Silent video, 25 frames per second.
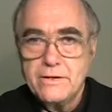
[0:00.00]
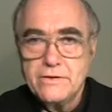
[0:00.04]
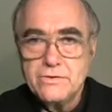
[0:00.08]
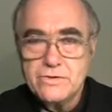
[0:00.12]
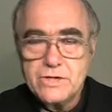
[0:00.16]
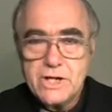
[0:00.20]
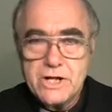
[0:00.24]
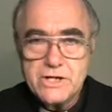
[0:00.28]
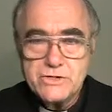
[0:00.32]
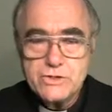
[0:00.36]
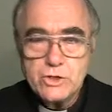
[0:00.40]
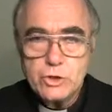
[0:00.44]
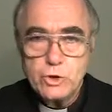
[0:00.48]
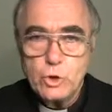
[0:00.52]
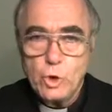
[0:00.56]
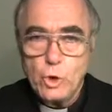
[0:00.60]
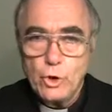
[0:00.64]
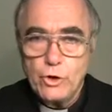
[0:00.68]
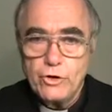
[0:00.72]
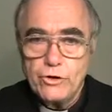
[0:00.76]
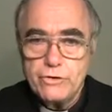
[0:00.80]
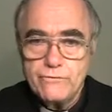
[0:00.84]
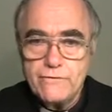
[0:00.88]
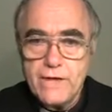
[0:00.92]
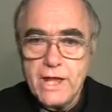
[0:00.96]
She is a
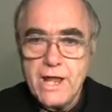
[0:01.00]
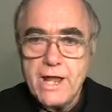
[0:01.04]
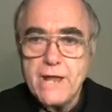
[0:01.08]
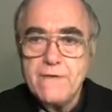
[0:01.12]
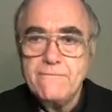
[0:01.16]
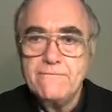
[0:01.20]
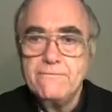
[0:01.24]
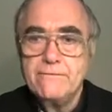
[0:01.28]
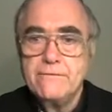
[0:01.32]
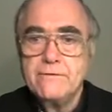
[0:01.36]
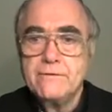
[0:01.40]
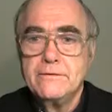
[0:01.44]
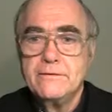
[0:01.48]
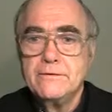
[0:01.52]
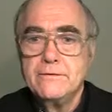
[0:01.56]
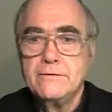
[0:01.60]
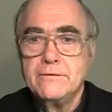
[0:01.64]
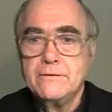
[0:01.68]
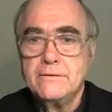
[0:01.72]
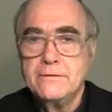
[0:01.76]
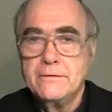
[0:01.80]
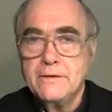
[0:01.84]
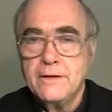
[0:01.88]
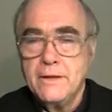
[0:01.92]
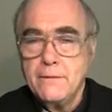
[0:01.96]
daughter of Eve,
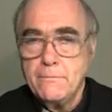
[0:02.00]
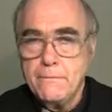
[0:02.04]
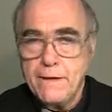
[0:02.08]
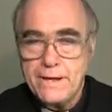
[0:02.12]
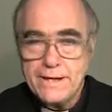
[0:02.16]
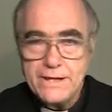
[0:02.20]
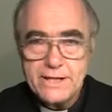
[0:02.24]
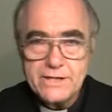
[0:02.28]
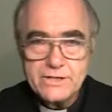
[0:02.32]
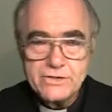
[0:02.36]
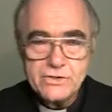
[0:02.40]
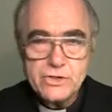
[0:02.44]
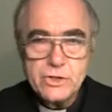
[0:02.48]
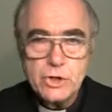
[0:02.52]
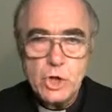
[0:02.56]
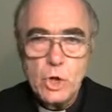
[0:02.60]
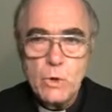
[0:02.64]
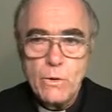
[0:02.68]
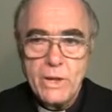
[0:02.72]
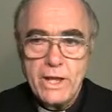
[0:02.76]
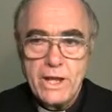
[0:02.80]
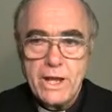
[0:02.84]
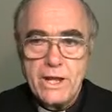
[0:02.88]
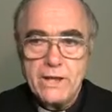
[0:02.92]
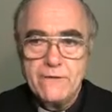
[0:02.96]
but is the
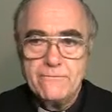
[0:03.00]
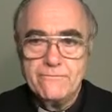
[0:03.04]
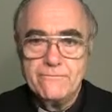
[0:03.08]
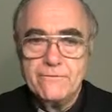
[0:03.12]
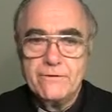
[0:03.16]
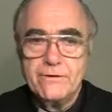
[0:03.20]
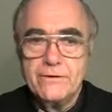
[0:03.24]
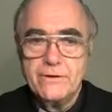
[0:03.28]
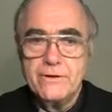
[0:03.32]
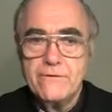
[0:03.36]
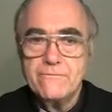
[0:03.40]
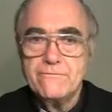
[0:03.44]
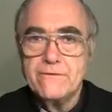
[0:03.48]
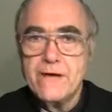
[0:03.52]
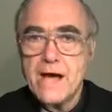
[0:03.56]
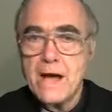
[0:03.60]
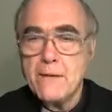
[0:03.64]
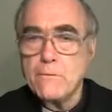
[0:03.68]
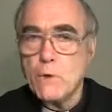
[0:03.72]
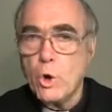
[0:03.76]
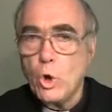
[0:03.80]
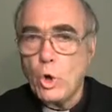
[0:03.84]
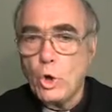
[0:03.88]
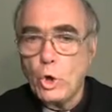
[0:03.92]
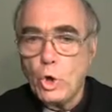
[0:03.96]
new Eve,
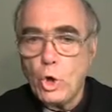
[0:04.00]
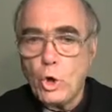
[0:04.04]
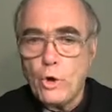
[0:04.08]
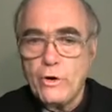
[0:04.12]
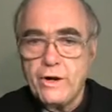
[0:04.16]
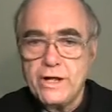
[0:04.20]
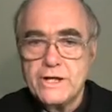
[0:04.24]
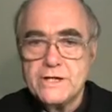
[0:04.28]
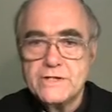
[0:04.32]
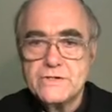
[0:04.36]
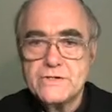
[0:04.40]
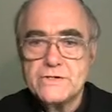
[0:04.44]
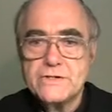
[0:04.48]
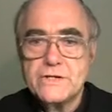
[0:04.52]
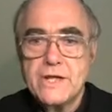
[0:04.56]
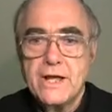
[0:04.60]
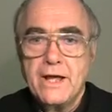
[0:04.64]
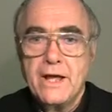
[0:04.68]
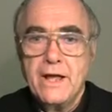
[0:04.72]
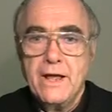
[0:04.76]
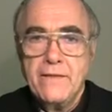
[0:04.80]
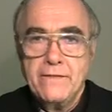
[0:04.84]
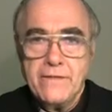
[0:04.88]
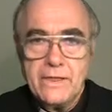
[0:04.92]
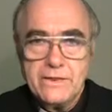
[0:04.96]
far more glorious
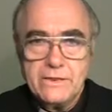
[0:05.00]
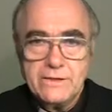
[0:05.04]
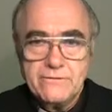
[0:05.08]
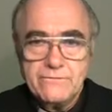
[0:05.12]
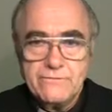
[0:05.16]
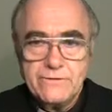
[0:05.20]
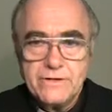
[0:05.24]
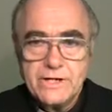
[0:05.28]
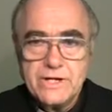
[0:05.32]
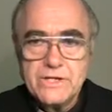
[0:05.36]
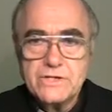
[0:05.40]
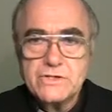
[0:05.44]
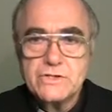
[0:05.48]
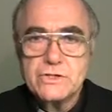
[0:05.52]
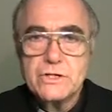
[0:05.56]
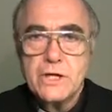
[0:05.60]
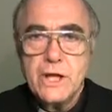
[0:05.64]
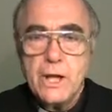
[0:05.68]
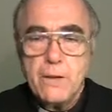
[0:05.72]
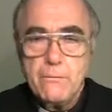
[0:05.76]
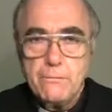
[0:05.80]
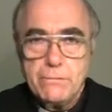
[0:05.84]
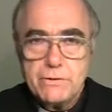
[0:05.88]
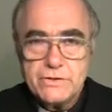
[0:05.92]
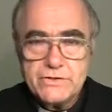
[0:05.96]
than the first,
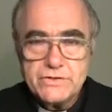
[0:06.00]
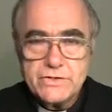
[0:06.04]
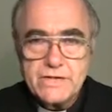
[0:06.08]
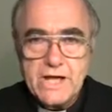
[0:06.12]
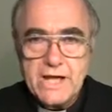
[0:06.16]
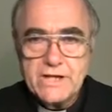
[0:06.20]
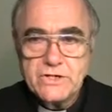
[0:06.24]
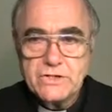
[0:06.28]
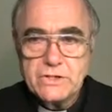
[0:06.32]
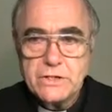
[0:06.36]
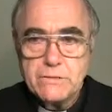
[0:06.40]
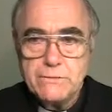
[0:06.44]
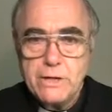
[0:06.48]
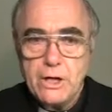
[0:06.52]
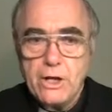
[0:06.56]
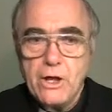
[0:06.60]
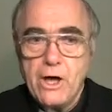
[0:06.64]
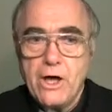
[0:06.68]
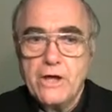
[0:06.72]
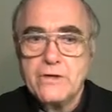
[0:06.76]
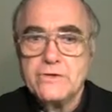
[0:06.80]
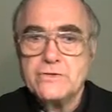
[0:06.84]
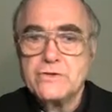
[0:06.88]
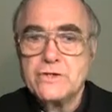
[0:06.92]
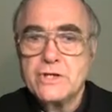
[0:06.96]
precisely
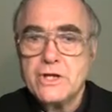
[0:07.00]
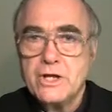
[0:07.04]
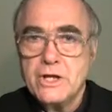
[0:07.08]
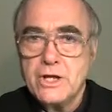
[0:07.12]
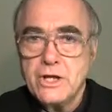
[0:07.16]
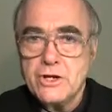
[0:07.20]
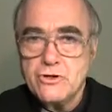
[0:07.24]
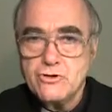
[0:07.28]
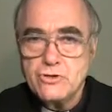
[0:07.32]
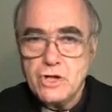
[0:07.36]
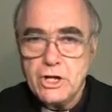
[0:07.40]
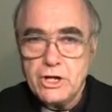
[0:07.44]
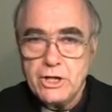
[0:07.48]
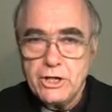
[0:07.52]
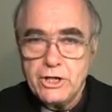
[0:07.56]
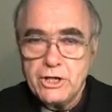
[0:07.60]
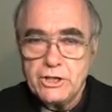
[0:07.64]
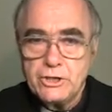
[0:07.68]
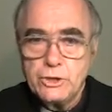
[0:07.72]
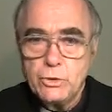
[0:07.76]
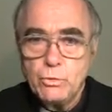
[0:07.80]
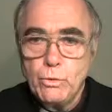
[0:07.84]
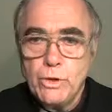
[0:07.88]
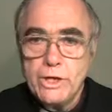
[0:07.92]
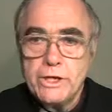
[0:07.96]
because she
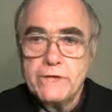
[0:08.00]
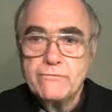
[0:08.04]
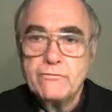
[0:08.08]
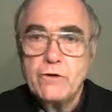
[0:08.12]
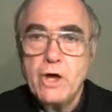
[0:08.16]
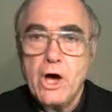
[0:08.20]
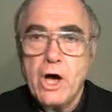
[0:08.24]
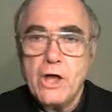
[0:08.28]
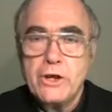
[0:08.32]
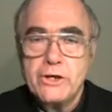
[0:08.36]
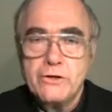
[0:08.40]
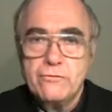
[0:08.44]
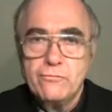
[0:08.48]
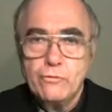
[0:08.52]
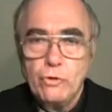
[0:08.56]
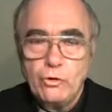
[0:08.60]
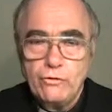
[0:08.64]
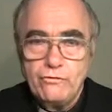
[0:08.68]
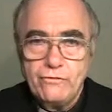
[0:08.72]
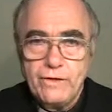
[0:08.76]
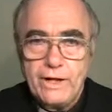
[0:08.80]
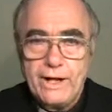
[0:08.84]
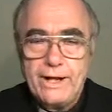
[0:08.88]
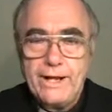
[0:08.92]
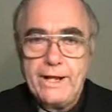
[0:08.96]
heard the word of God and
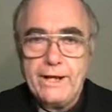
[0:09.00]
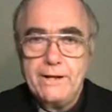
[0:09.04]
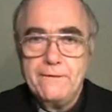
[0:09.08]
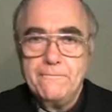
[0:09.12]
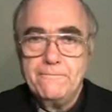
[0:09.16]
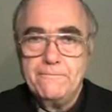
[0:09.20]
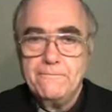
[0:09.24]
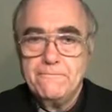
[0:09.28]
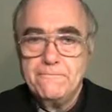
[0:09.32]
fulfilled it.